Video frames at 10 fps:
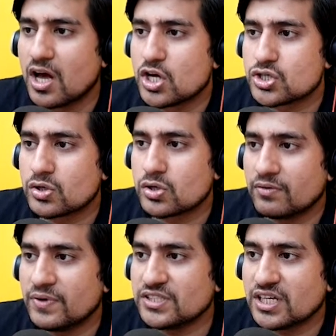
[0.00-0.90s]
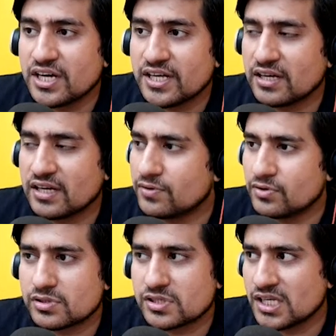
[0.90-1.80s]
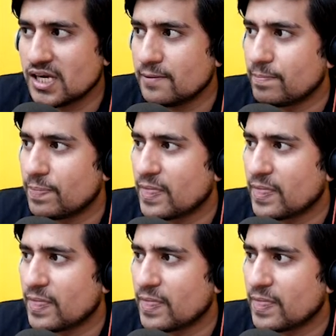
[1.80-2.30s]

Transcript: So uh, we generally, if you see,